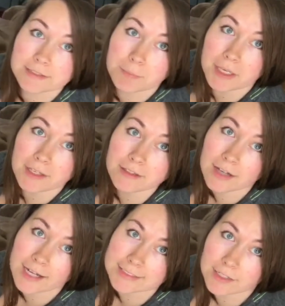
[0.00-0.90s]
be
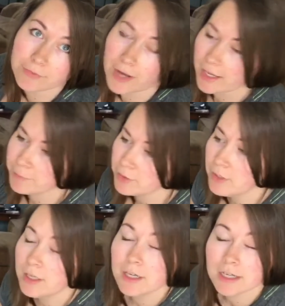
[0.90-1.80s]
identifiable.
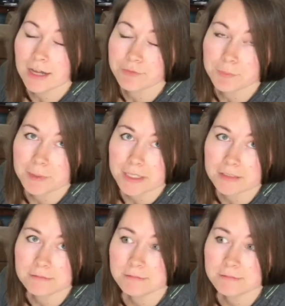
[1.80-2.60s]
God forbid